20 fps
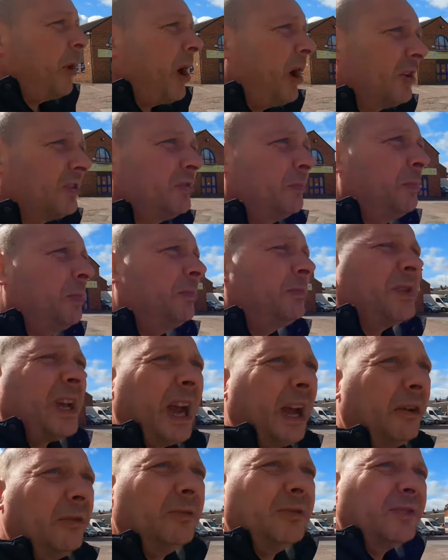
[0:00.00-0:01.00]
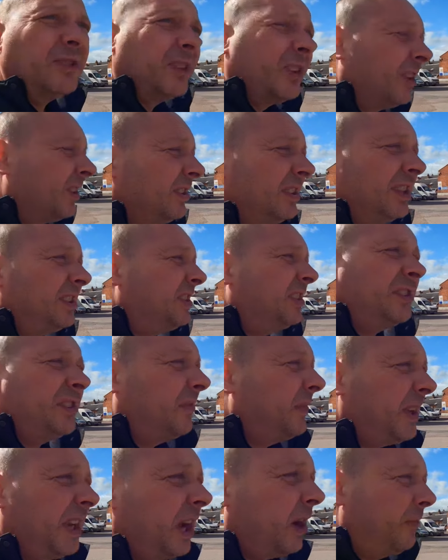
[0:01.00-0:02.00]
parts of towns, this is the
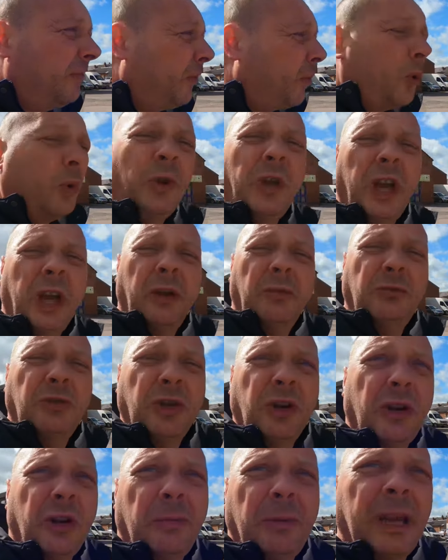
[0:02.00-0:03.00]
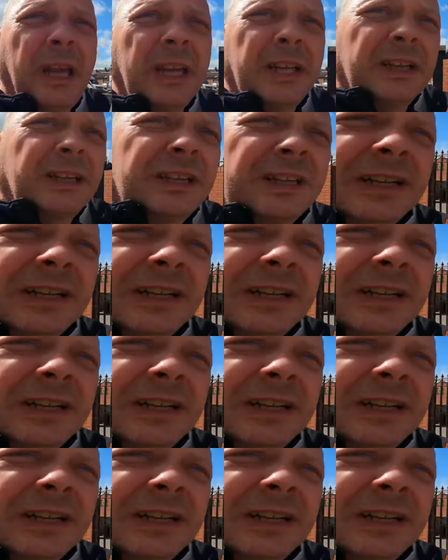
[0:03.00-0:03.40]
video for you, do you know what I mean?